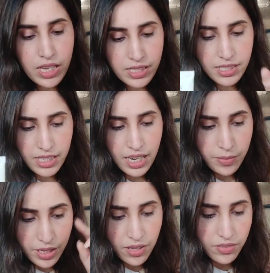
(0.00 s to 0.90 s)
As I said, I'll
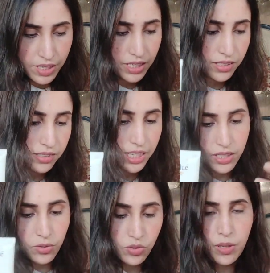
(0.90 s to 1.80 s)
be covering
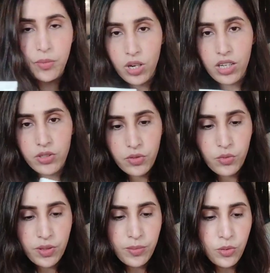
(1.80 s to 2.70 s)
like 2-3 products of
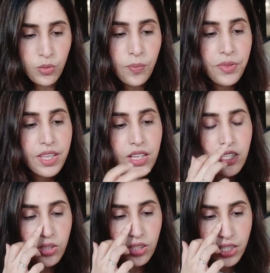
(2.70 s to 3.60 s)
UV Blue.
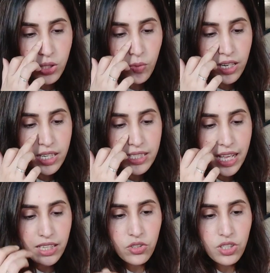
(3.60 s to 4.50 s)
So this one is
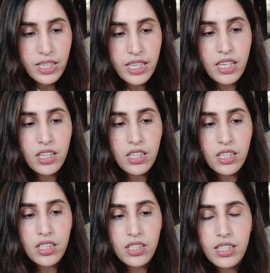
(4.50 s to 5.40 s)
actually
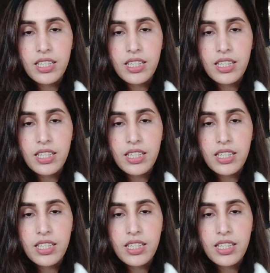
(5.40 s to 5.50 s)
a